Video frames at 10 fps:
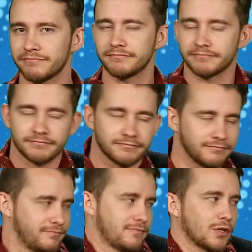Mm.
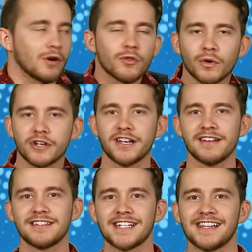Throw the word
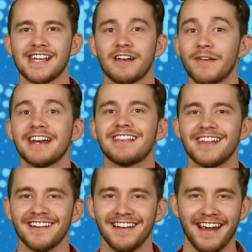Genesis at the end of
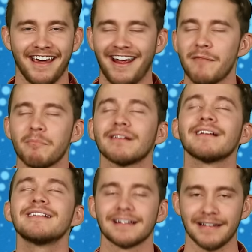anything, and I am
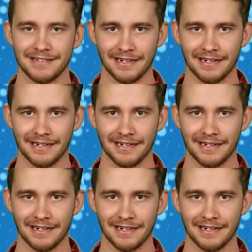pleasantly